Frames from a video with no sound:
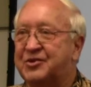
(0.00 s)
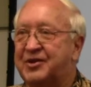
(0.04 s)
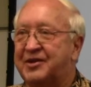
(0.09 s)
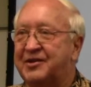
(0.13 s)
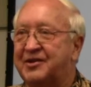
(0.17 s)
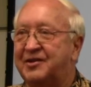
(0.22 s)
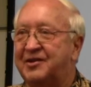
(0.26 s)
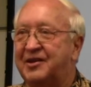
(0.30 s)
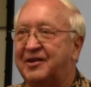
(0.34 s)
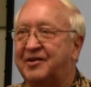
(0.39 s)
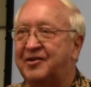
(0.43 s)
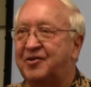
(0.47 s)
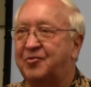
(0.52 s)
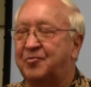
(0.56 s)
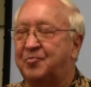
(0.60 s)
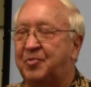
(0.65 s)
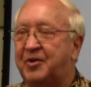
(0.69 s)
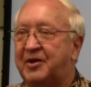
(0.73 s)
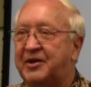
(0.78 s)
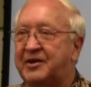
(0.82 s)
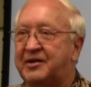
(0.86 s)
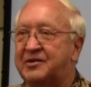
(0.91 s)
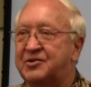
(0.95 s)
single layer
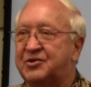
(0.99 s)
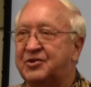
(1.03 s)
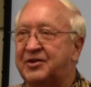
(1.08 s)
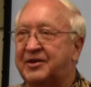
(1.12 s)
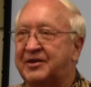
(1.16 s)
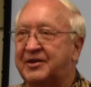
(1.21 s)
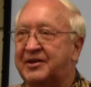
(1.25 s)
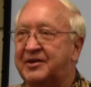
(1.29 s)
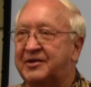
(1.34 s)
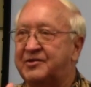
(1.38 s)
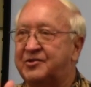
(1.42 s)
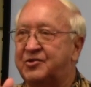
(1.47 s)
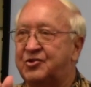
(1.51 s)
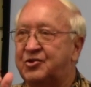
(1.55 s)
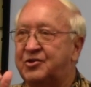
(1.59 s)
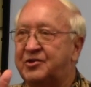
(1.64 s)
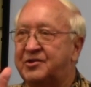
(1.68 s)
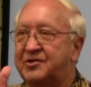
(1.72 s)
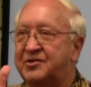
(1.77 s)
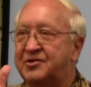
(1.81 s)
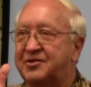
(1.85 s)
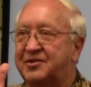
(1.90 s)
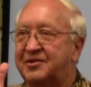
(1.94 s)
of plastic and
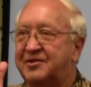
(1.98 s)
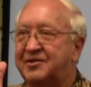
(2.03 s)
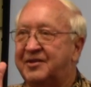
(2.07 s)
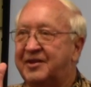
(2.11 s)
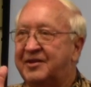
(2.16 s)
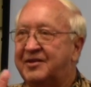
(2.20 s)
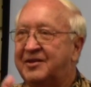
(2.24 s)
just